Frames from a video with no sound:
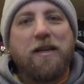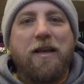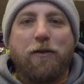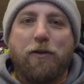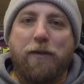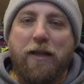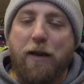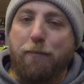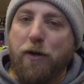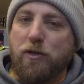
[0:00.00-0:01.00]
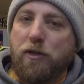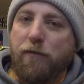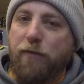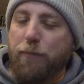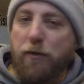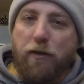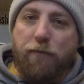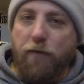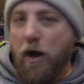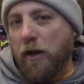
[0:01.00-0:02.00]
There's going to be a lot of punching, flipping,
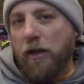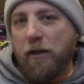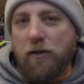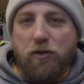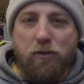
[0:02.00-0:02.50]
frogging,